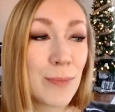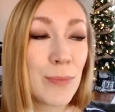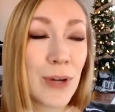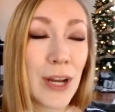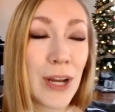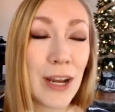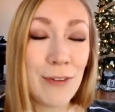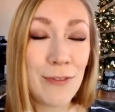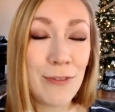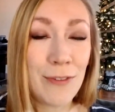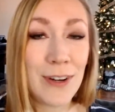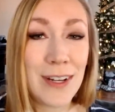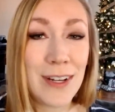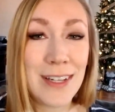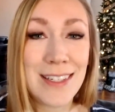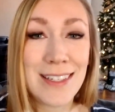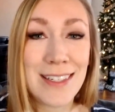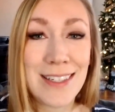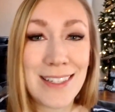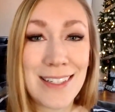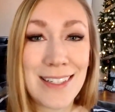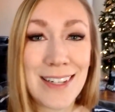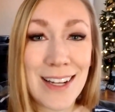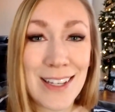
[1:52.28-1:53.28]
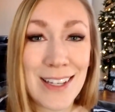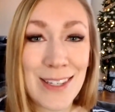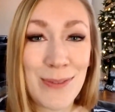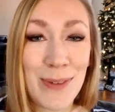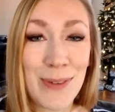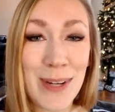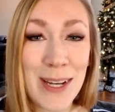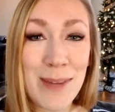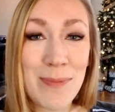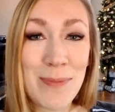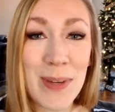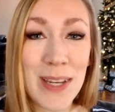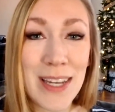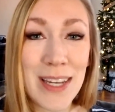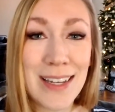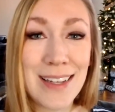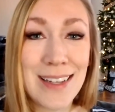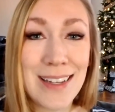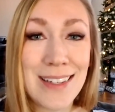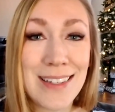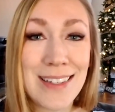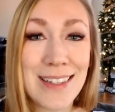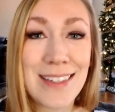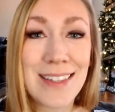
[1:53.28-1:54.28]
pray for us this next week
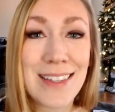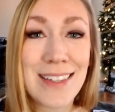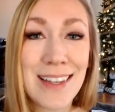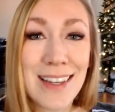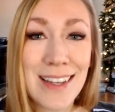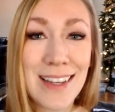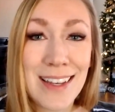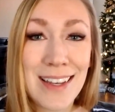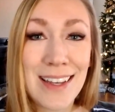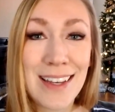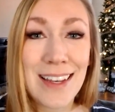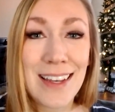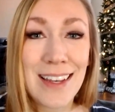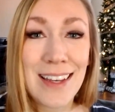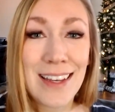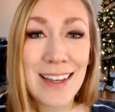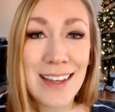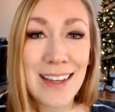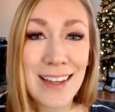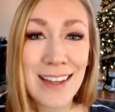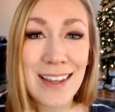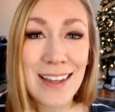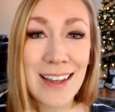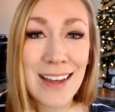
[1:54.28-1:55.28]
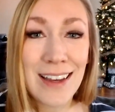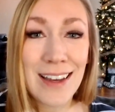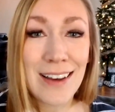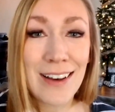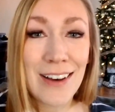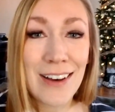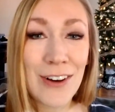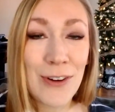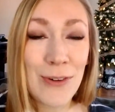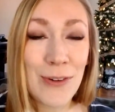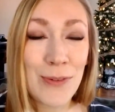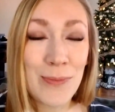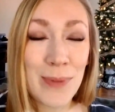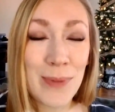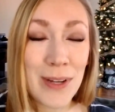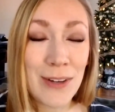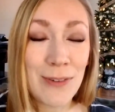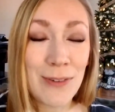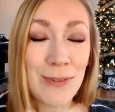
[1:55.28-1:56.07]
because oh